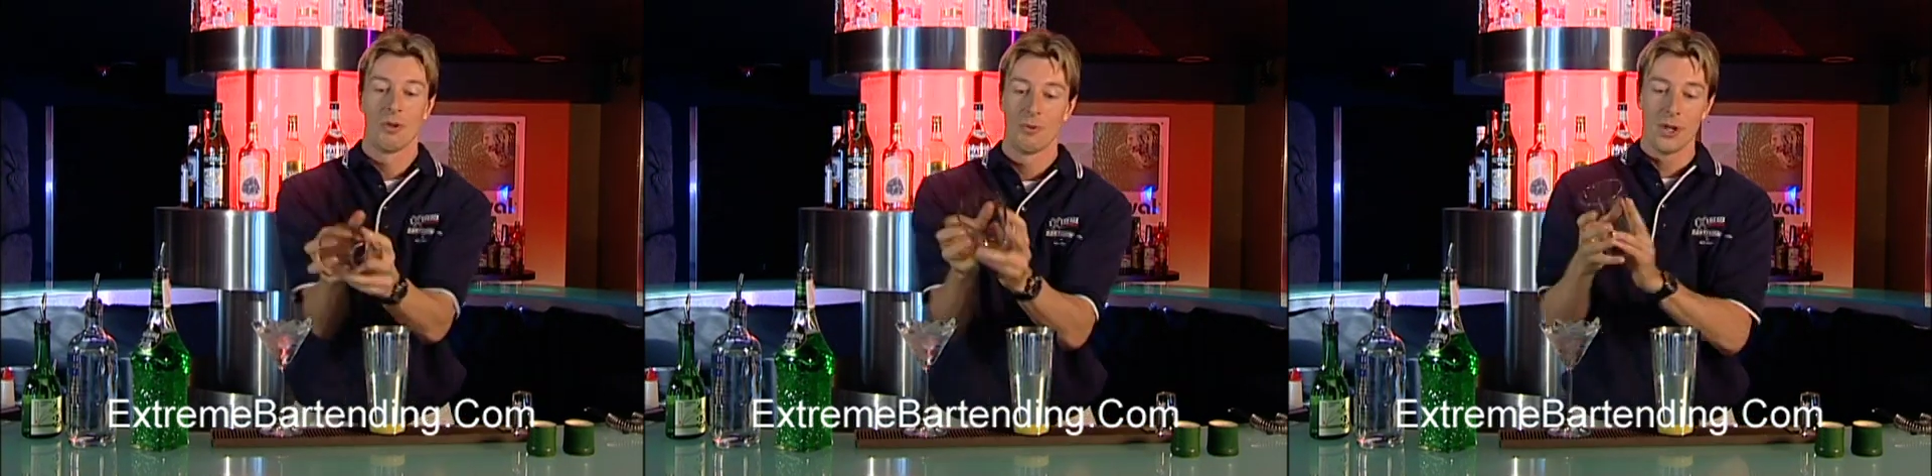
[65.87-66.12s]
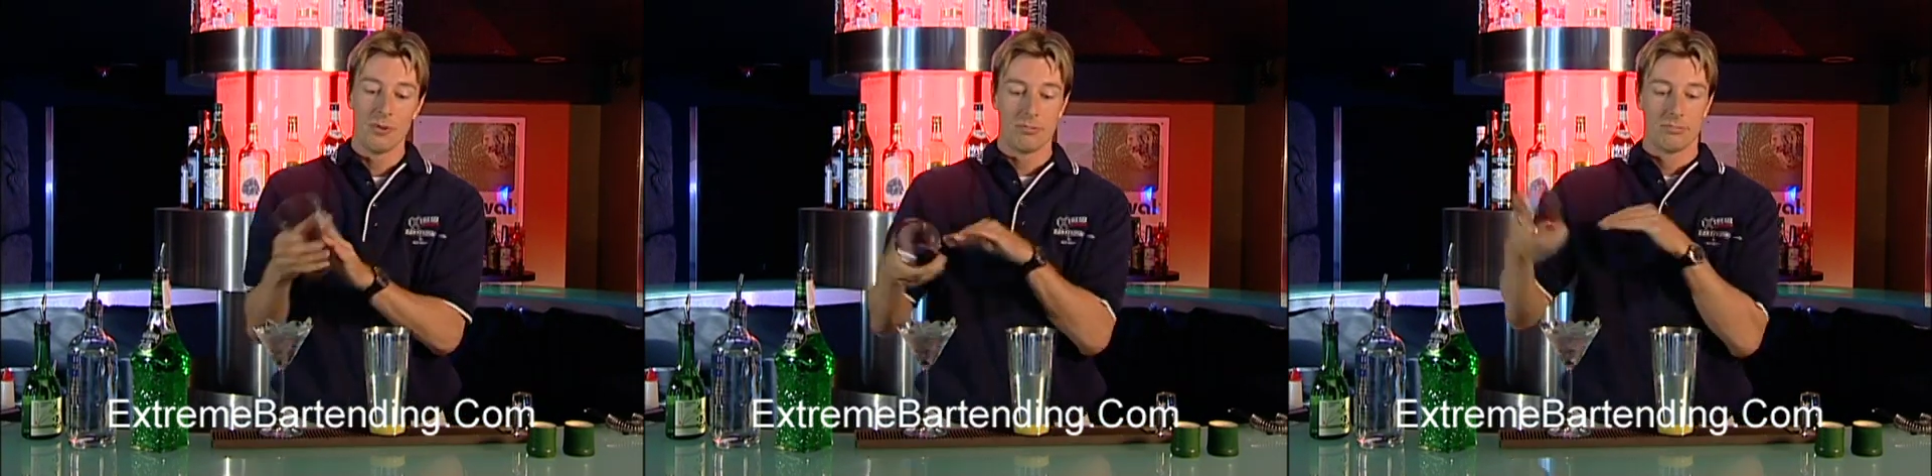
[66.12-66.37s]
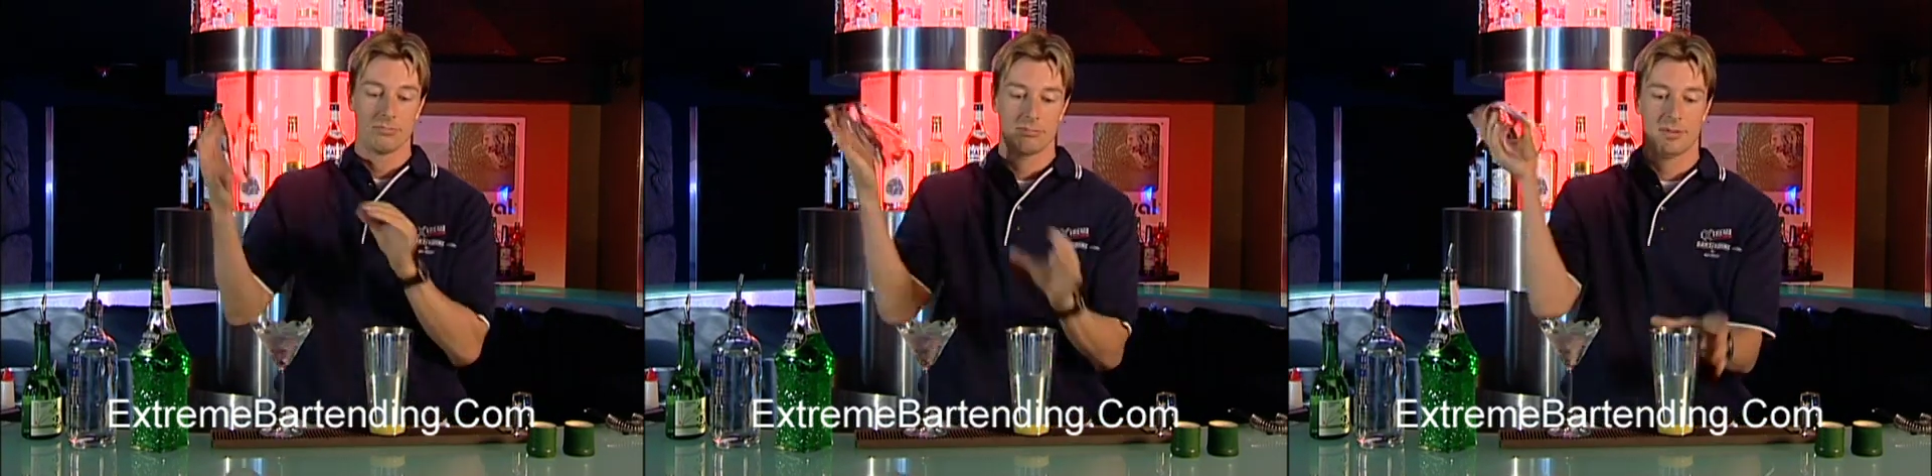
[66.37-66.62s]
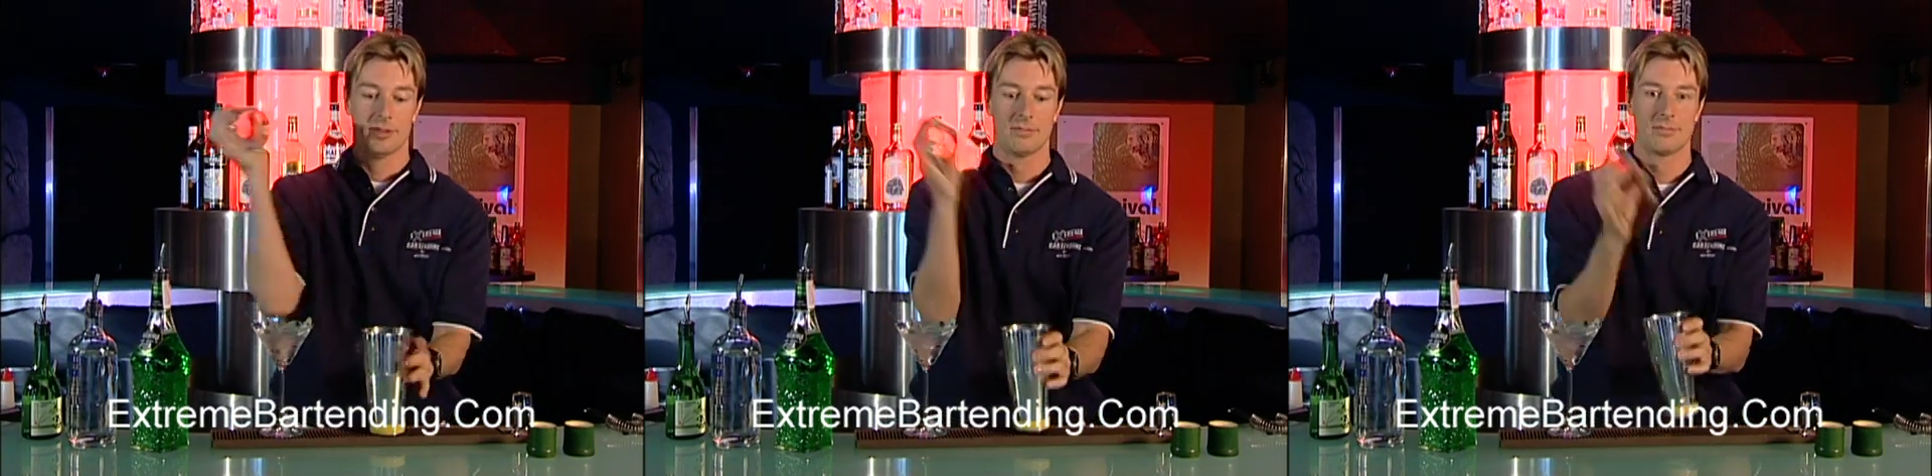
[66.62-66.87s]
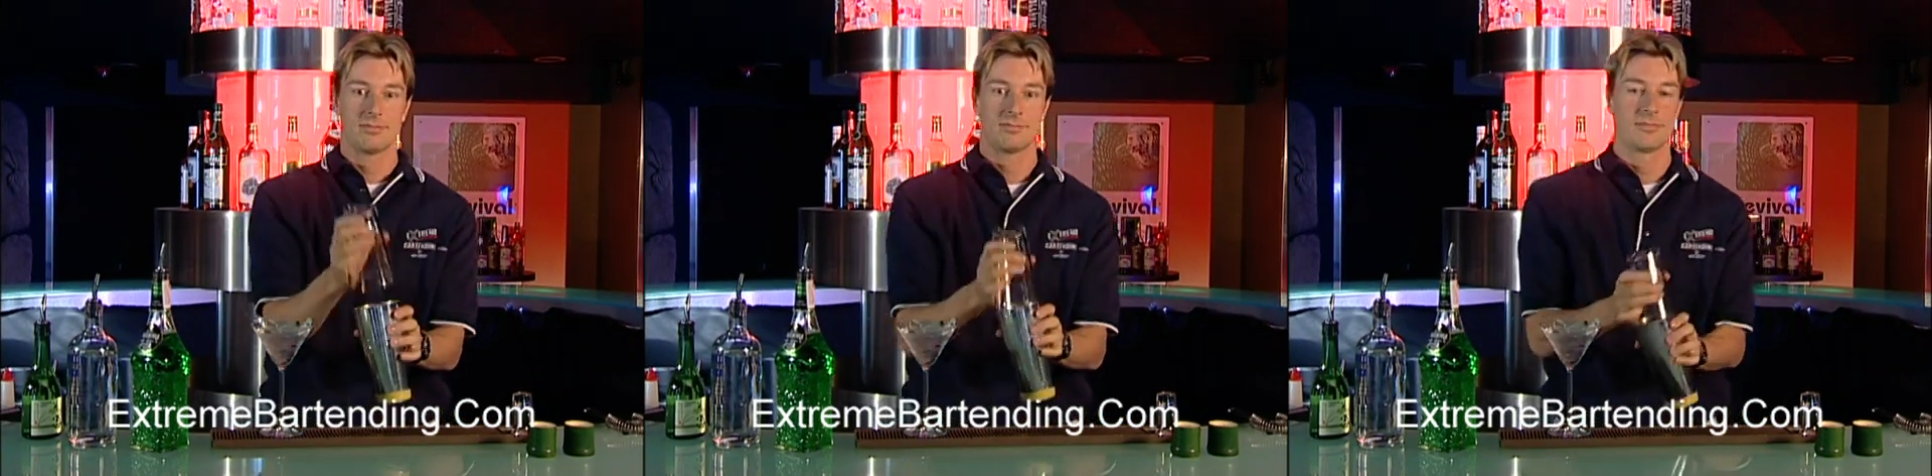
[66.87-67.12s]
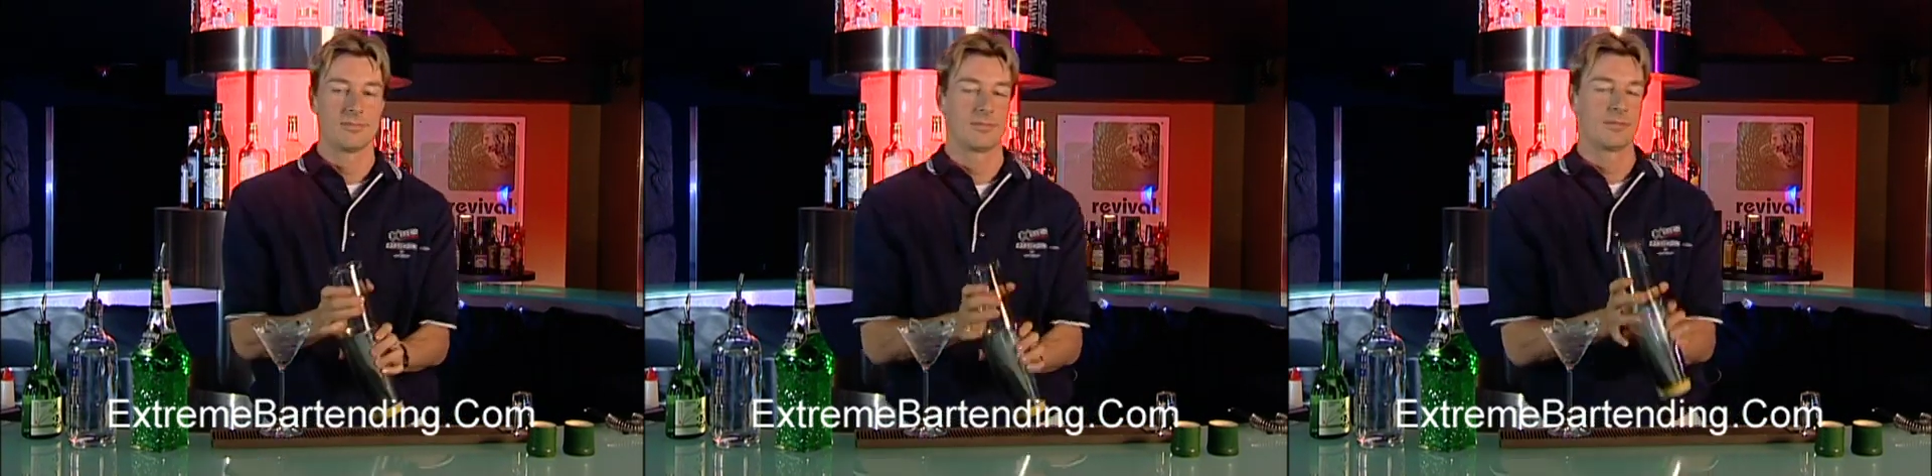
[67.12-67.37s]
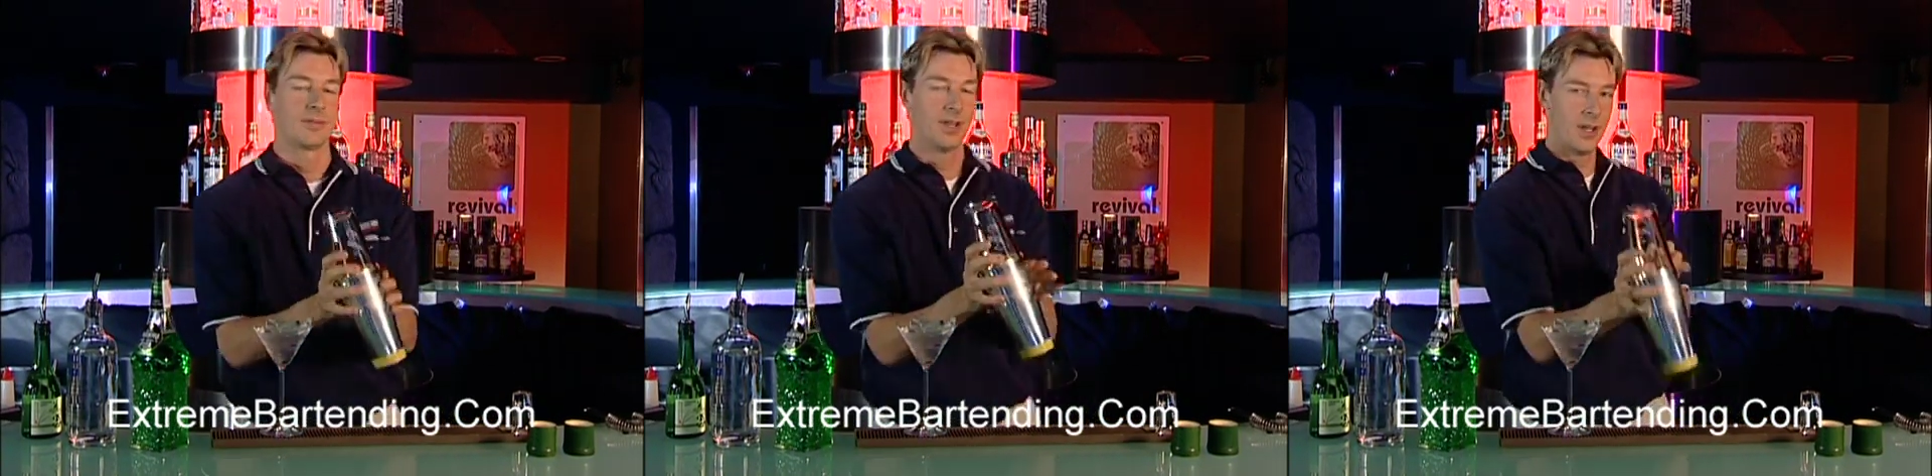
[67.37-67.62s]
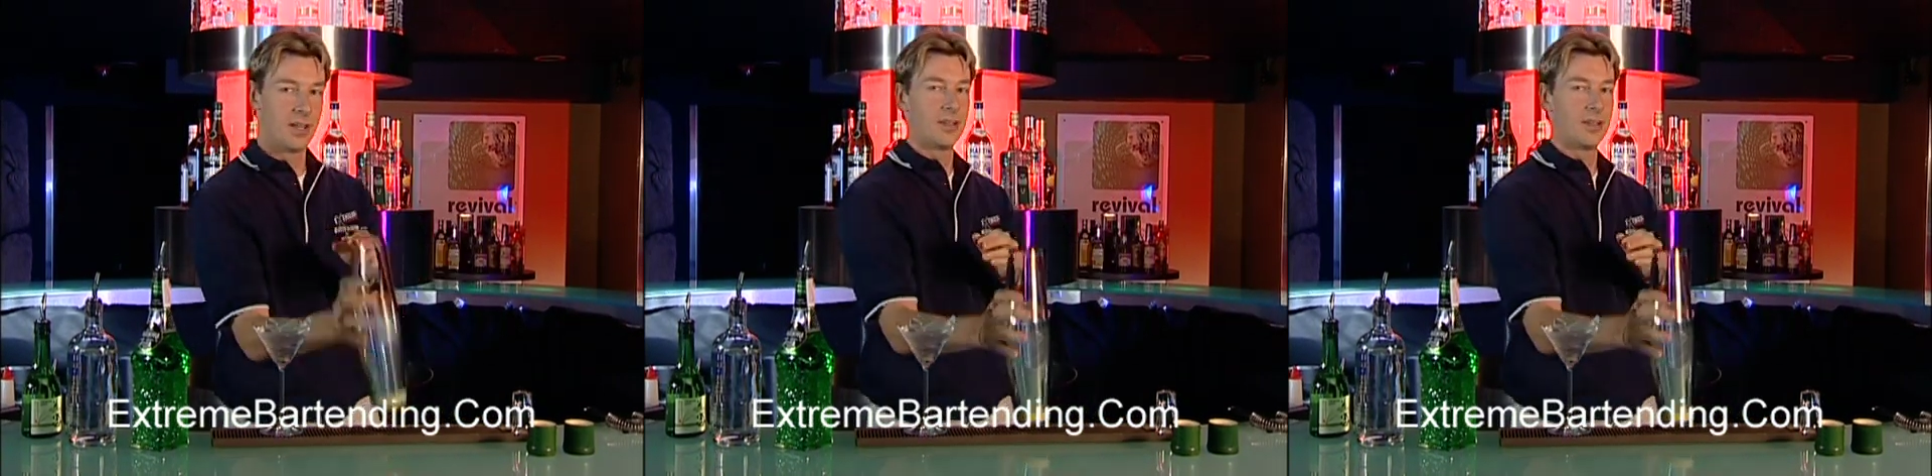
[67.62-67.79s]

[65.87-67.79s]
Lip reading: Whoa, I got